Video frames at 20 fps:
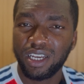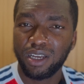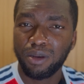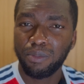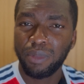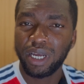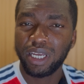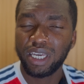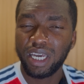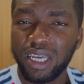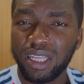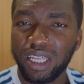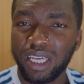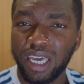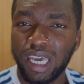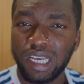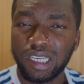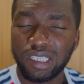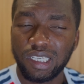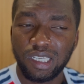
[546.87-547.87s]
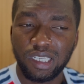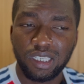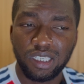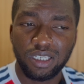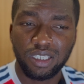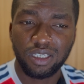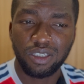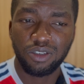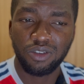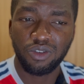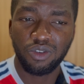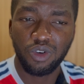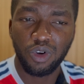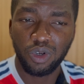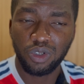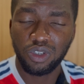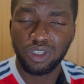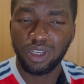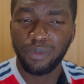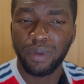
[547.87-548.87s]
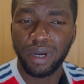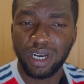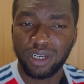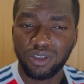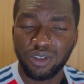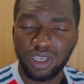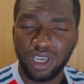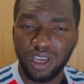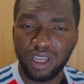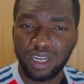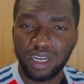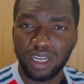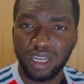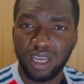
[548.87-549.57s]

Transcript: But here in the cases, you go to the bank to get